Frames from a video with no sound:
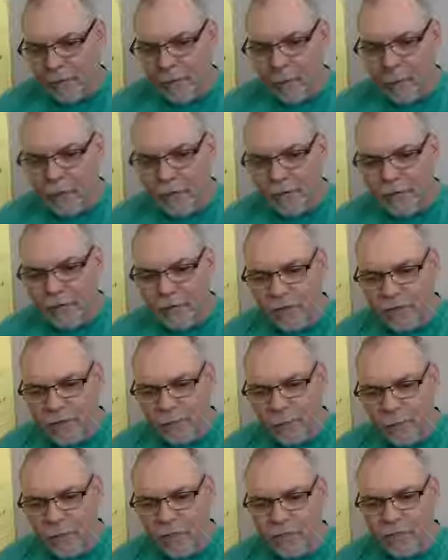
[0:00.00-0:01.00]
wanted to find
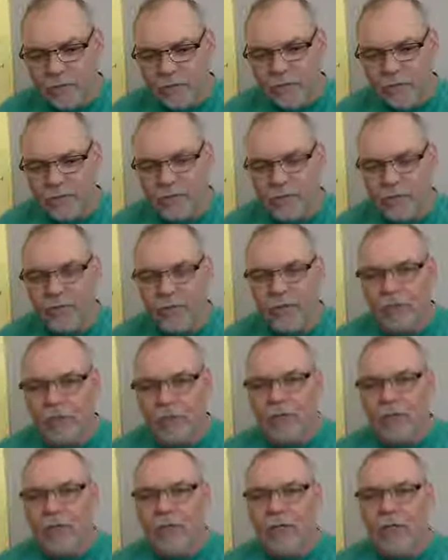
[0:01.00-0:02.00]
some research
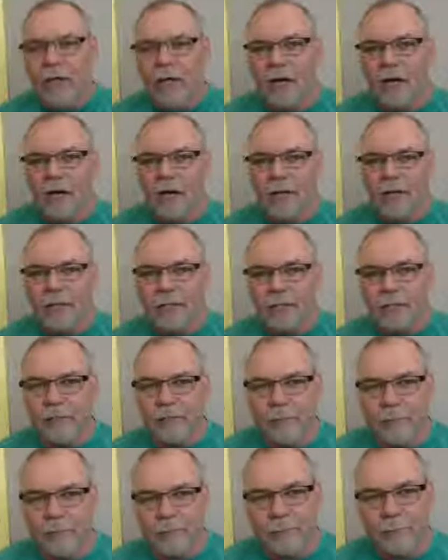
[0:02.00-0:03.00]
on
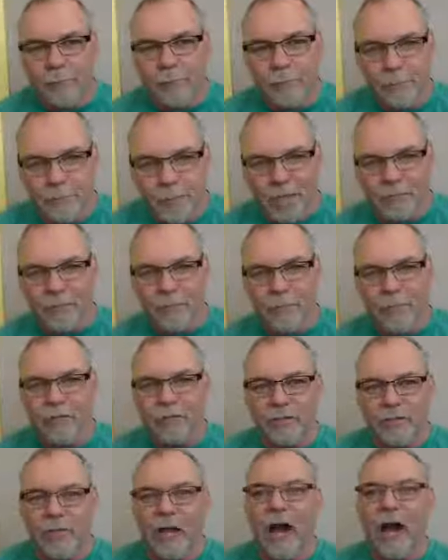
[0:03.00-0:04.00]

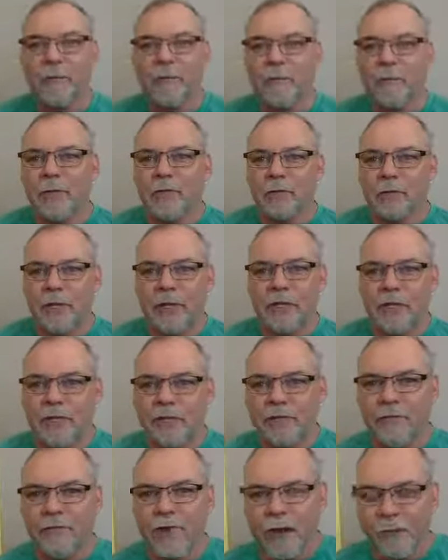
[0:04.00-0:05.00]
pessimists and optimists, but I
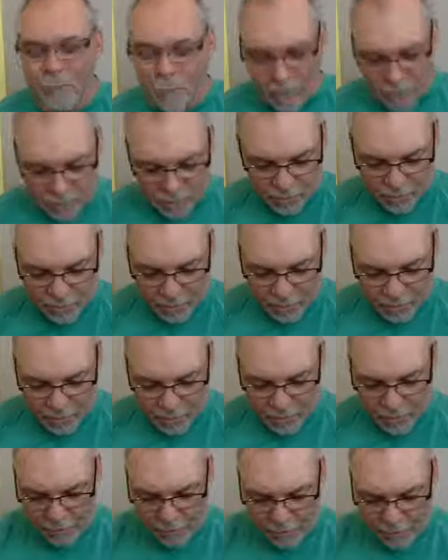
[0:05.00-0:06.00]
couldn't find much
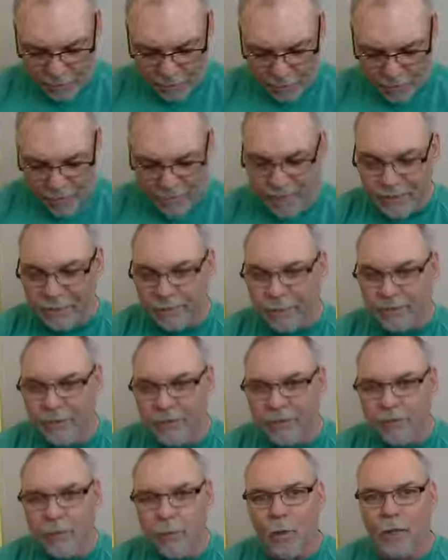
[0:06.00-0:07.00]
other than reading
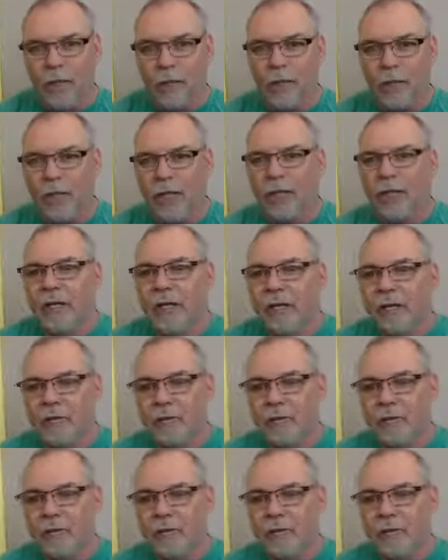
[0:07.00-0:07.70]
quite a bit.